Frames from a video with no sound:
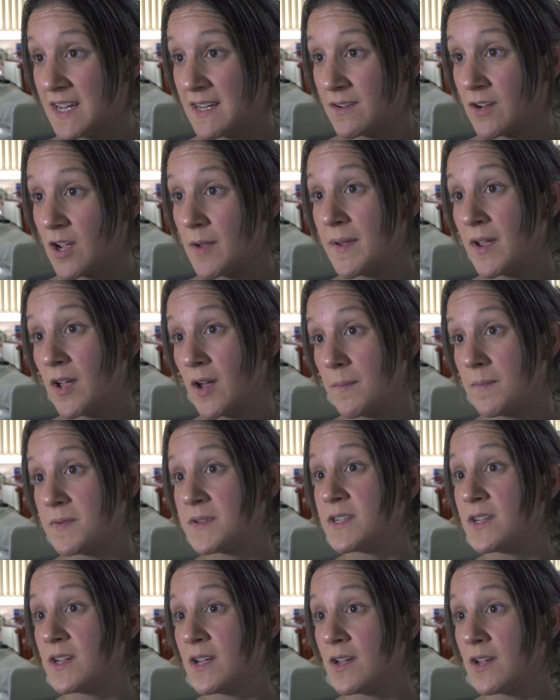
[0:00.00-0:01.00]
in coming up
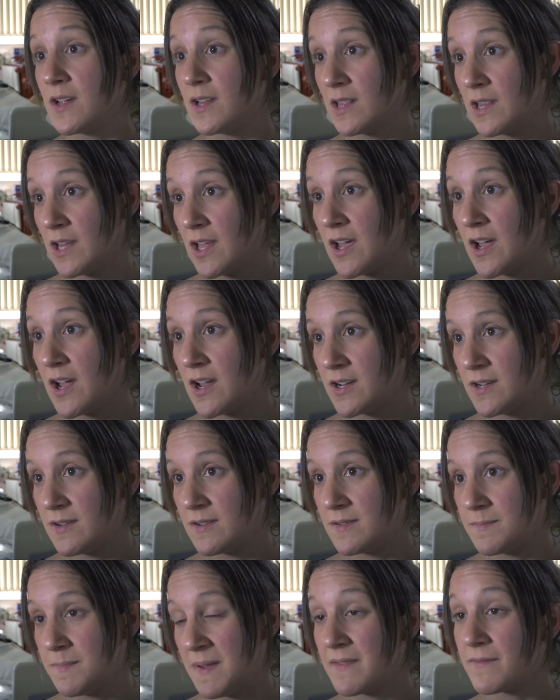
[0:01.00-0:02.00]
to learn
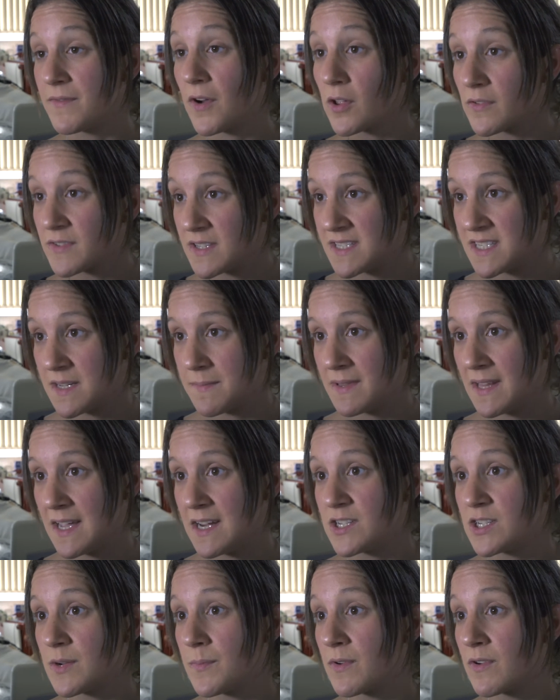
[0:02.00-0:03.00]
and be involved in the
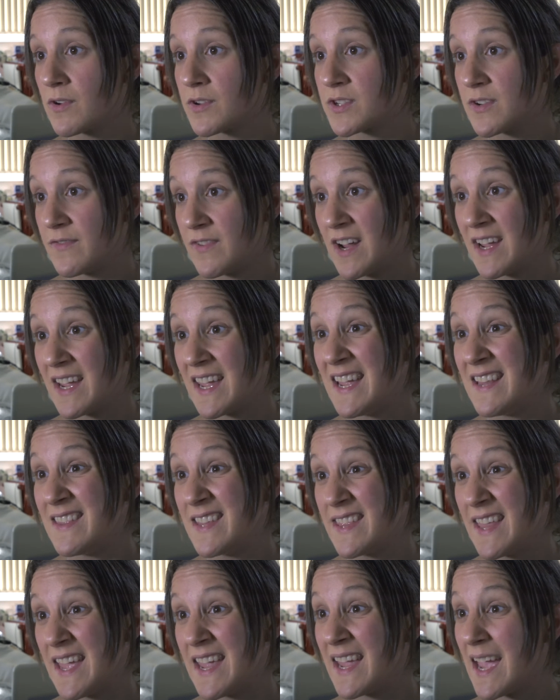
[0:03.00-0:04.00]
simulation, we're also very keen
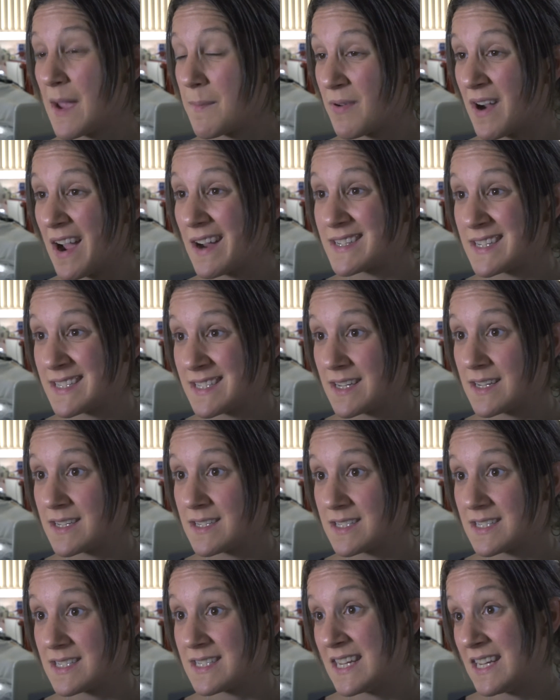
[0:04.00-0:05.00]
that they get practice
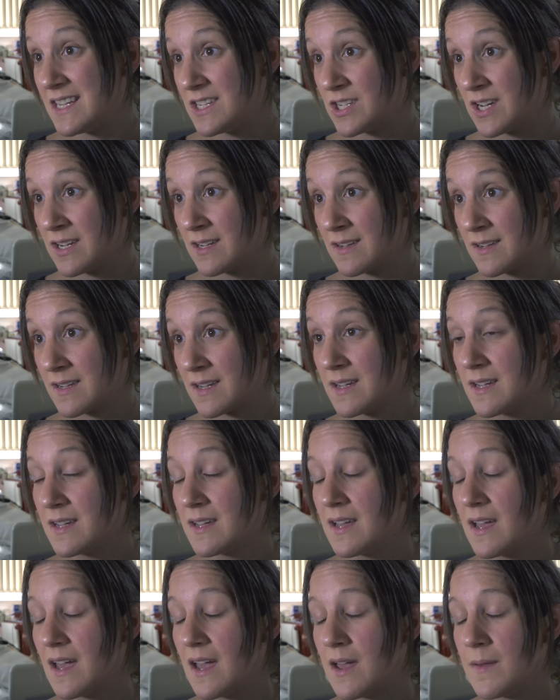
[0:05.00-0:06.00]
at
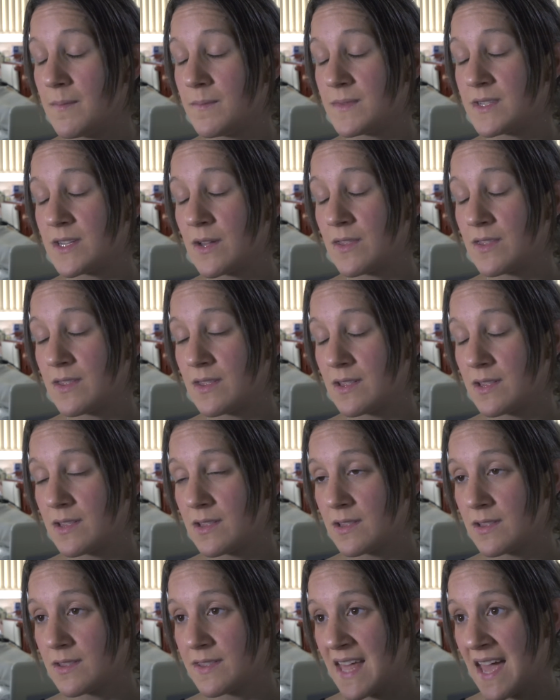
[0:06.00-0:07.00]
teaching. So
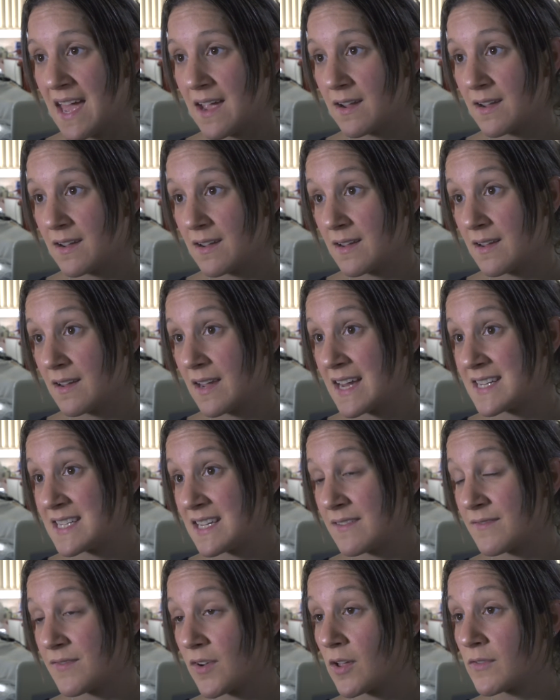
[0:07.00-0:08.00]
they're
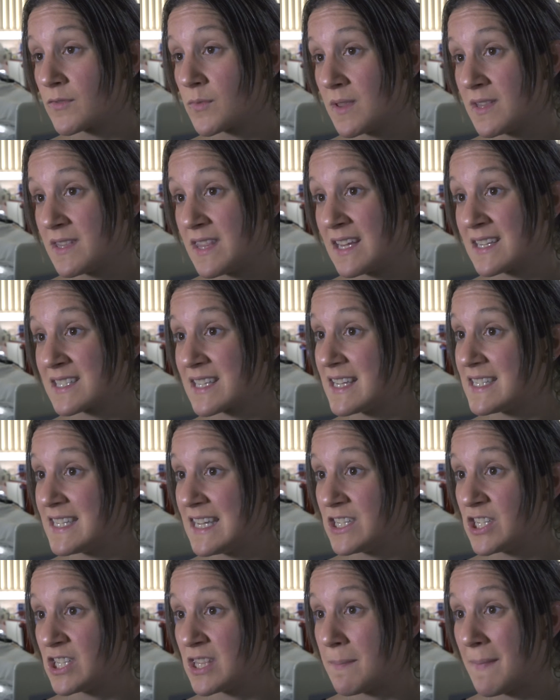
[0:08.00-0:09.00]
getting involved with things like
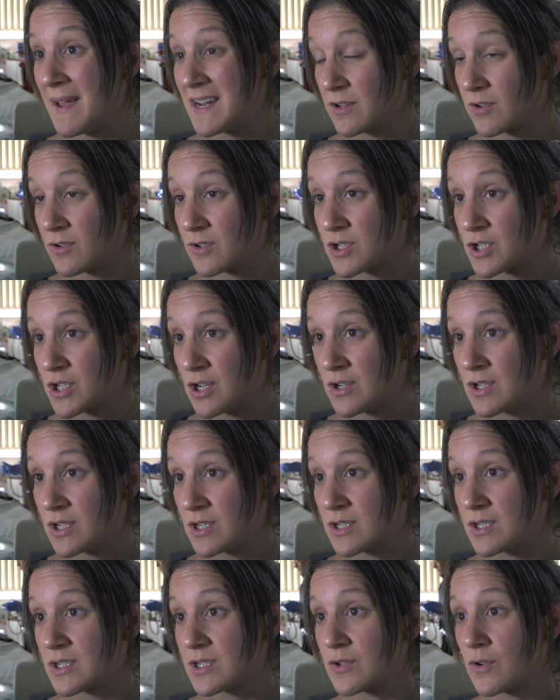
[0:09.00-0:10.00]
teaching the medical
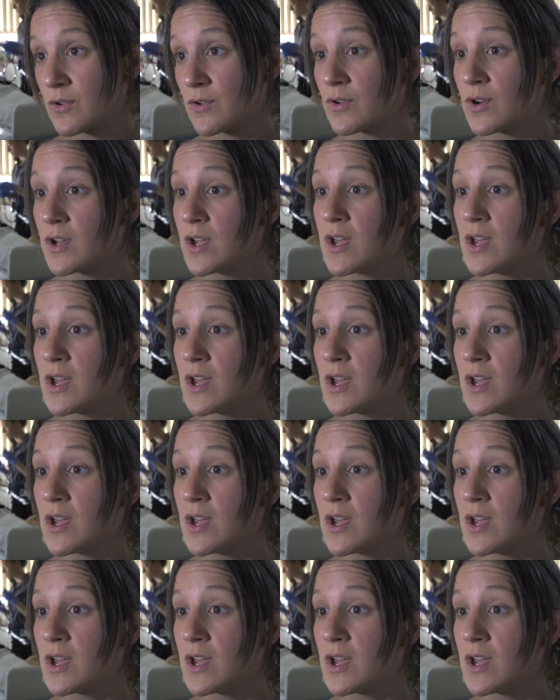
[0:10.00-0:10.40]
students or